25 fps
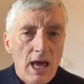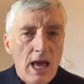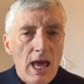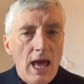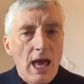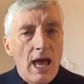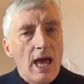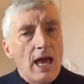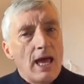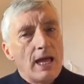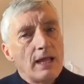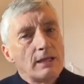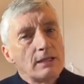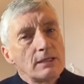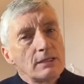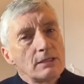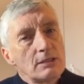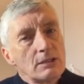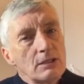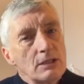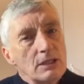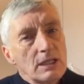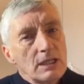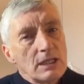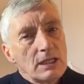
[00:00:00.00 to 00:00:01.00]
And
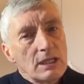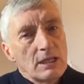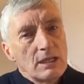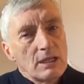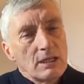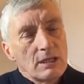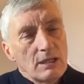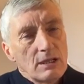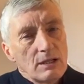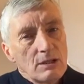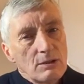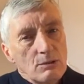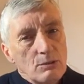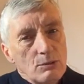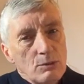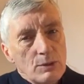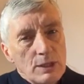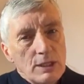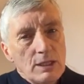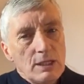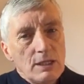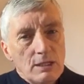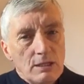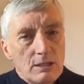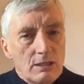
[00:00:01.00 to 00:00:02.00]
we
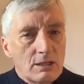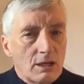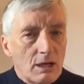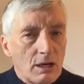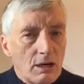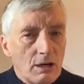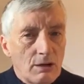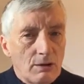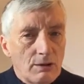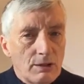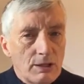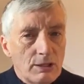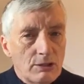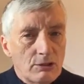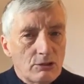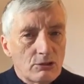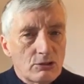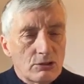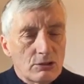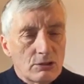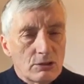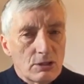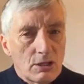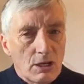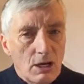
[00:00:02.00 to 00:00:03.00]
need courage.
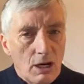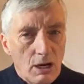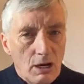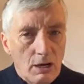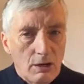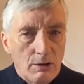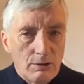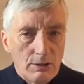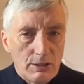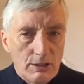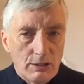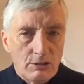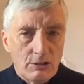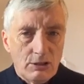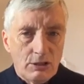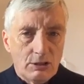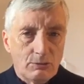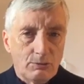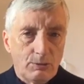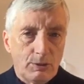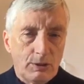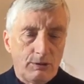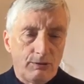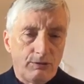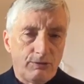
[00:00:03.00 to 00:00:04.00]
Courage as
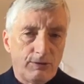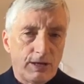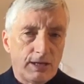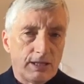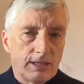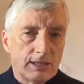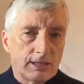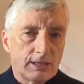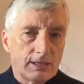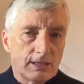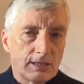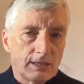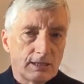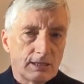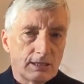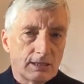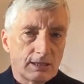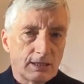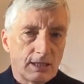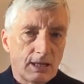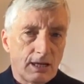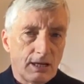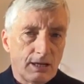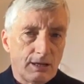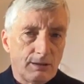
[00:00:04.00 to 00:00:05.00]
we face this
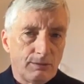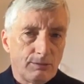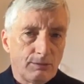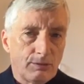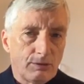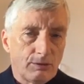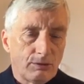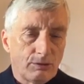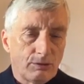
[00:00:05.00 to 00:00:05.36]
time.